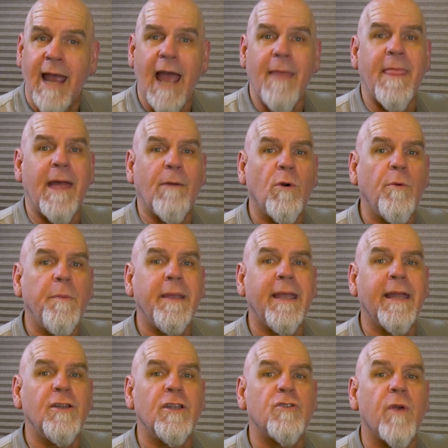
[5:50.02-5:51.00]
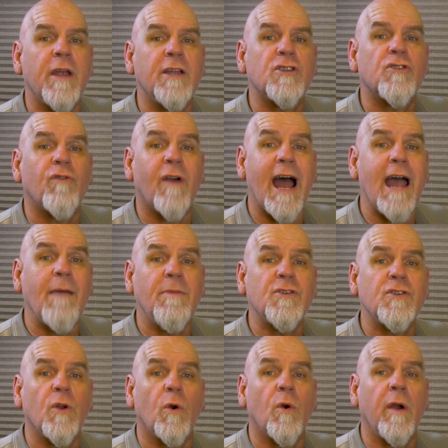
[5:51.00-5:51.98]
and then we will begin to transcribe
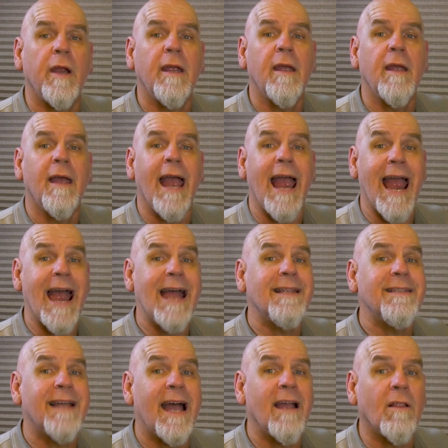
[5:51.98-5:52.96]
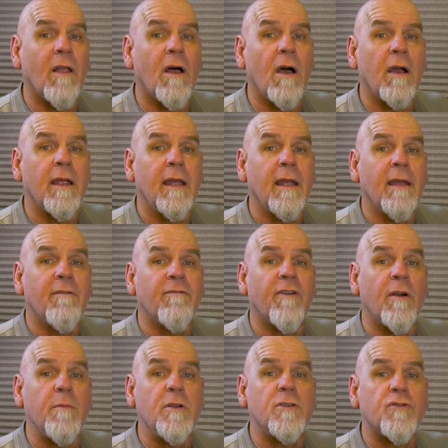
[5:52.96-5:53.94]
the story and dialogue
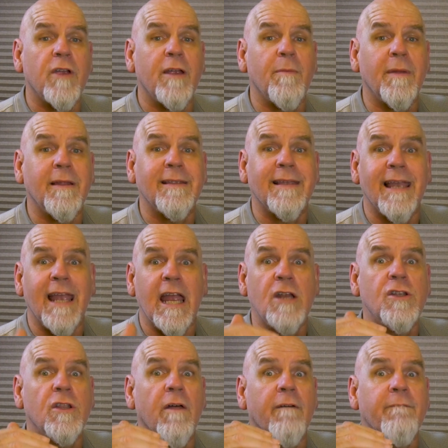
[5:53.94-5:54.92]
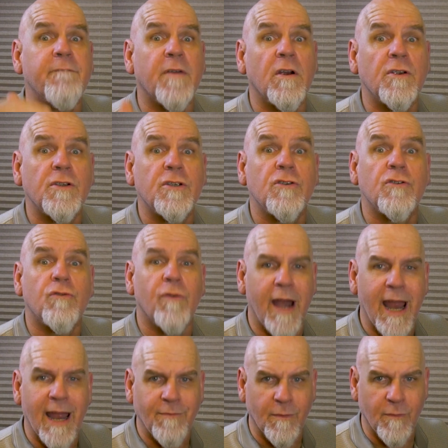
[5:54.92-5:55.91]
from your treatment into the first
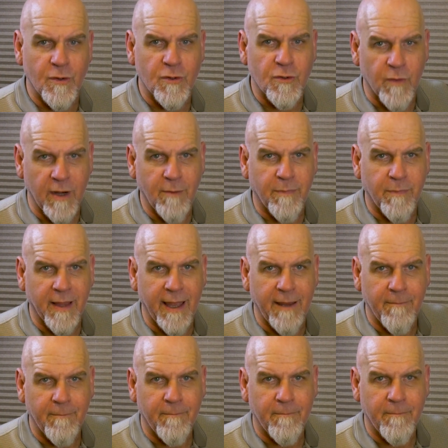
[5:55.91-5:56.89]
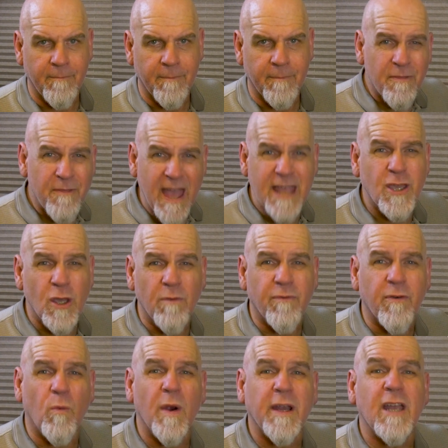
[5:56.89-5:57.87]
draft of your screenplay. Thank you
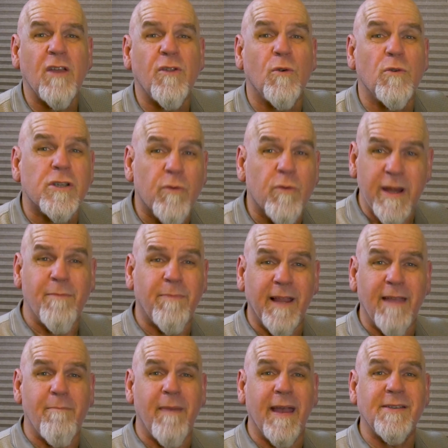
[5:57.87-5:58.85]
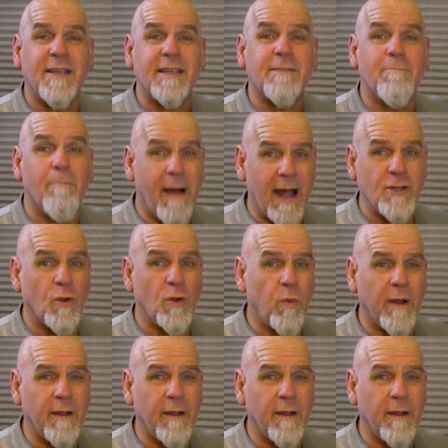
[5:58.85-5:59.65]
for working through Screenplay Basics Module